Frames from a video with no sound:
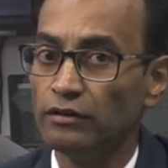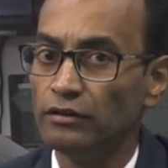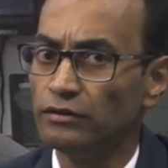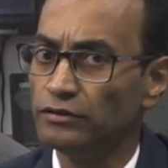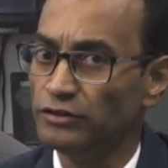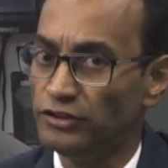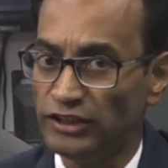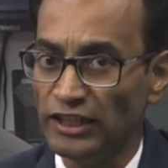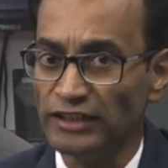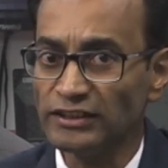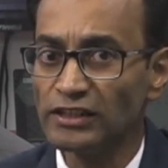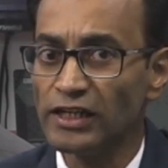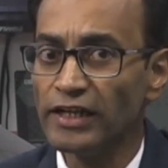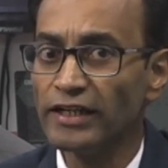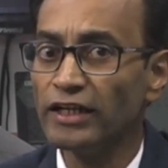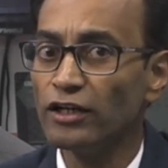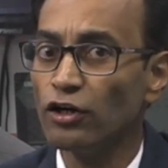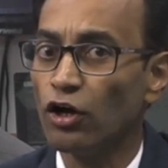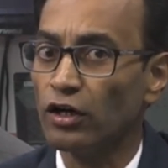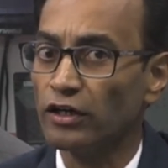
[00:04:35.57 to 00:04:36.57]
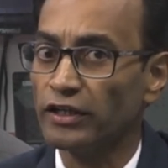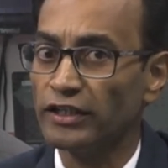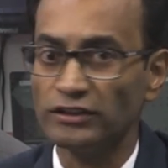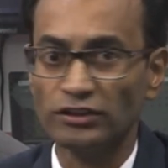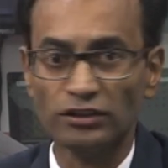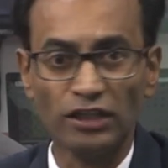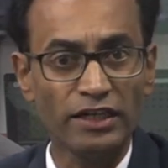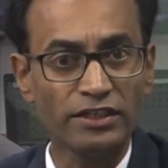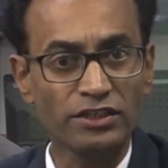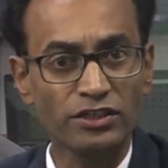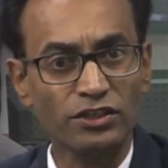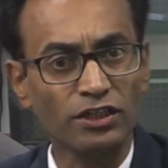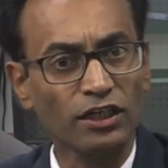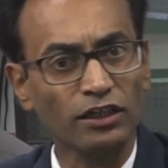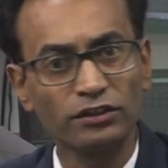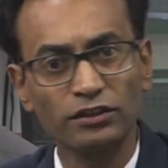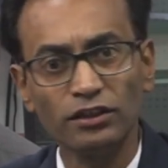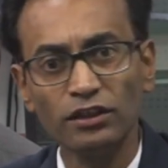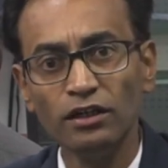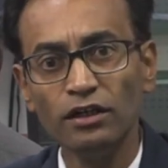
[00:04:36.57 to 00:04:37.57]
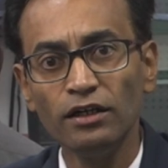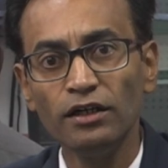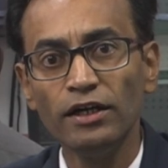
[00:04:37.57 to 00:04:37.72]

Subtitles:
Just like an orchestra instructor